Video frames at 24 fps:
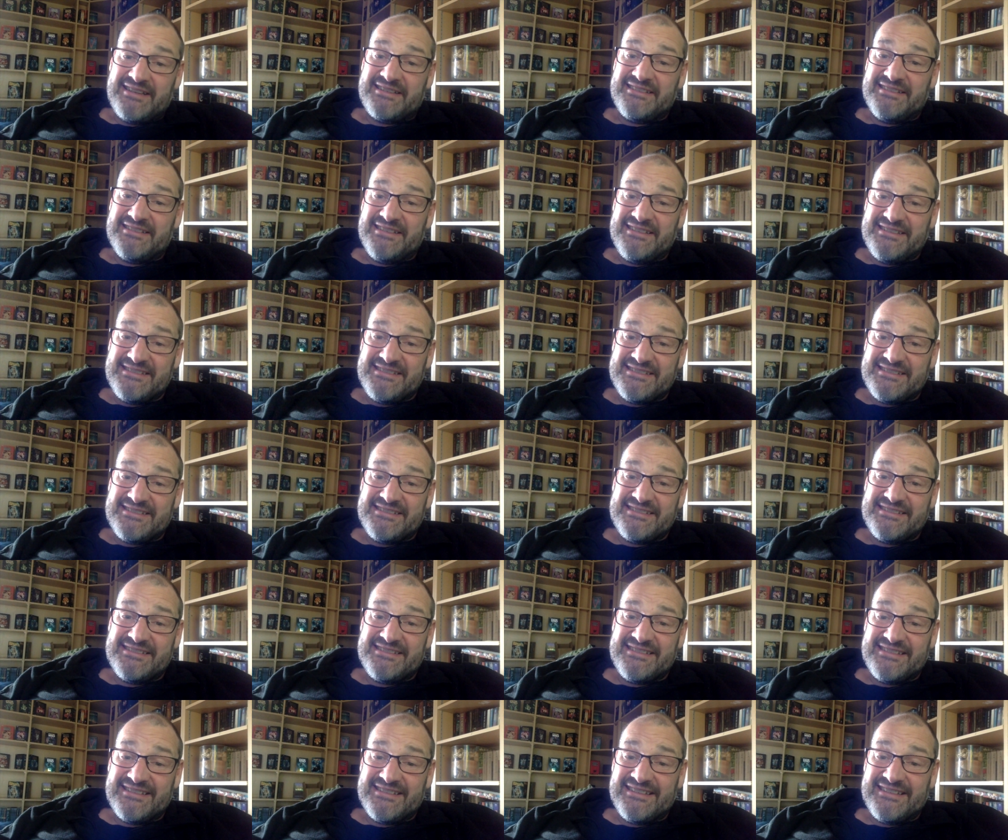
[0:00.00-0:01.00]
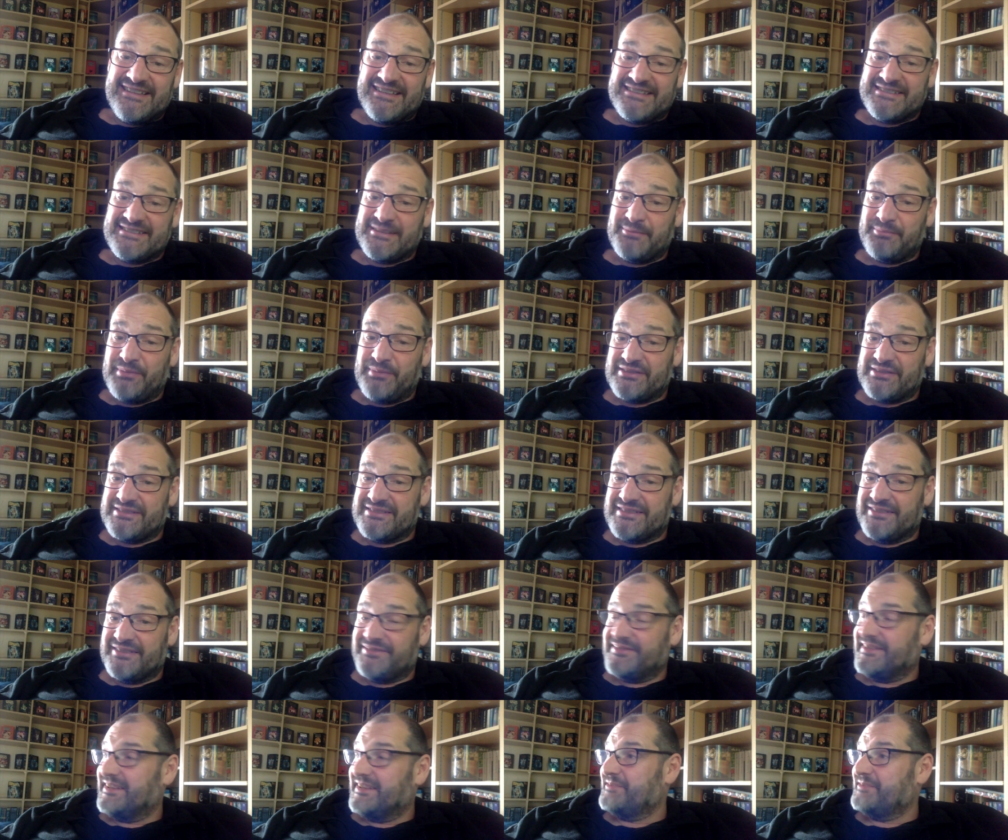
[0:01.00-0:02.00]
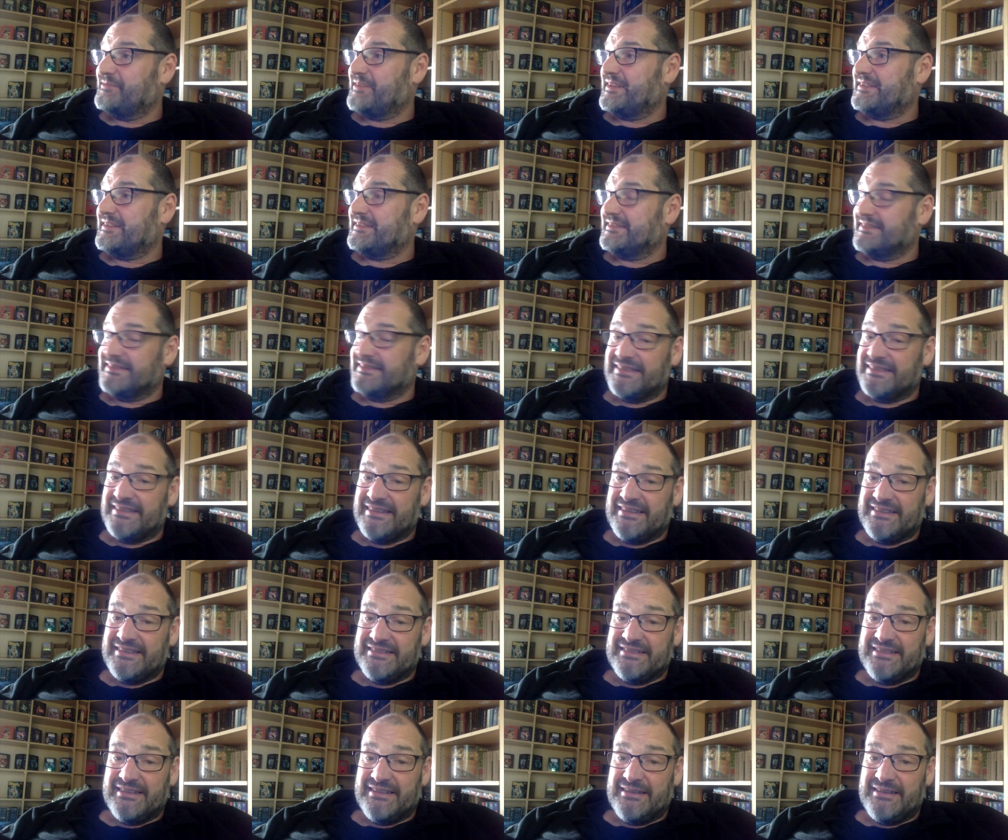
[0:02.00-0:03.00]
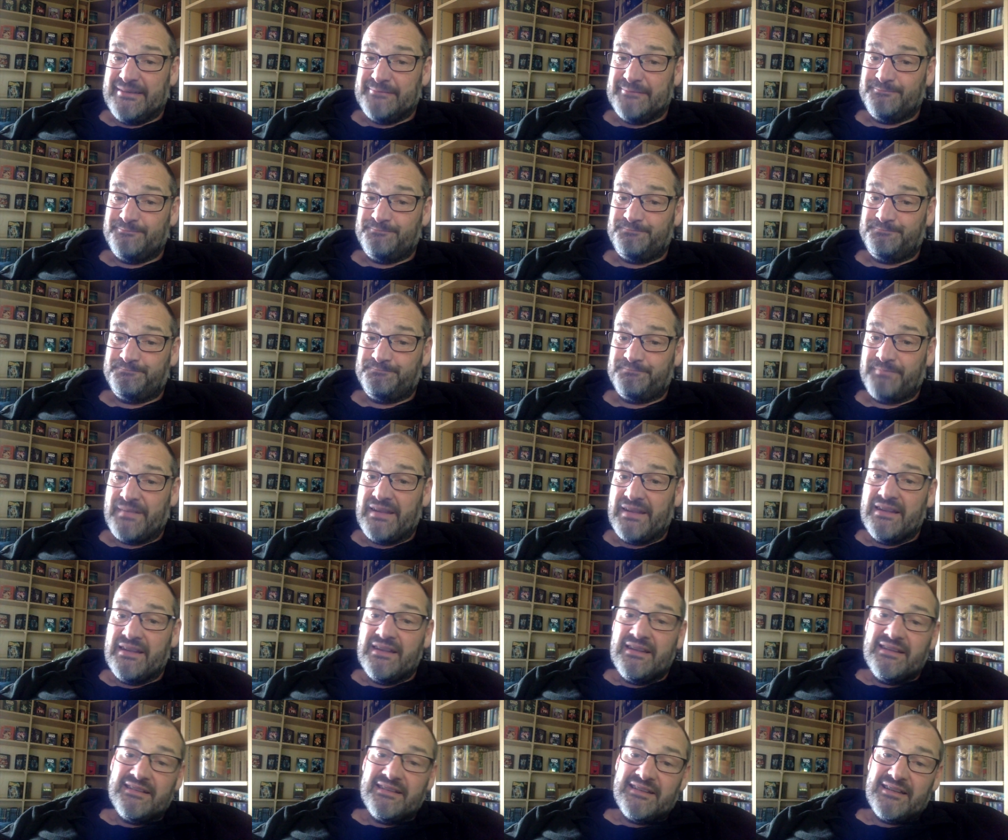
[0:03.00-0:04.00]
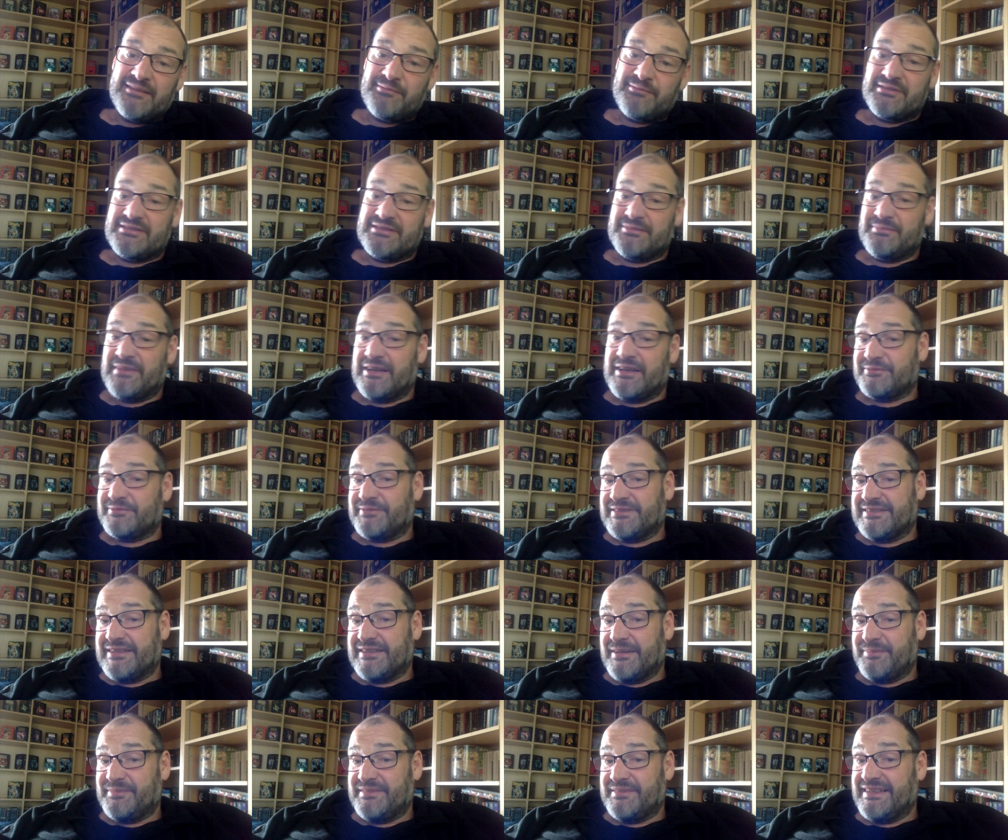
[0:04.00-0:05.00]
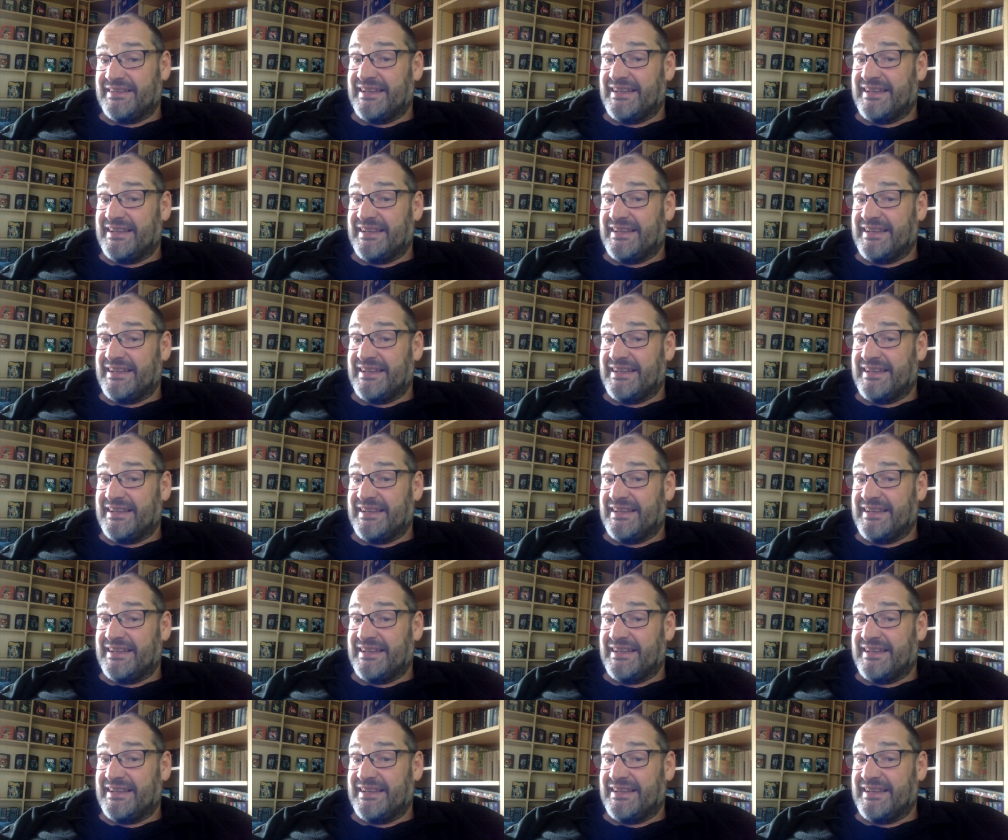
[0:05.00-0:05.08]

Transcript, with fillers: at least that's a positive thing, right? And um, that was about what happened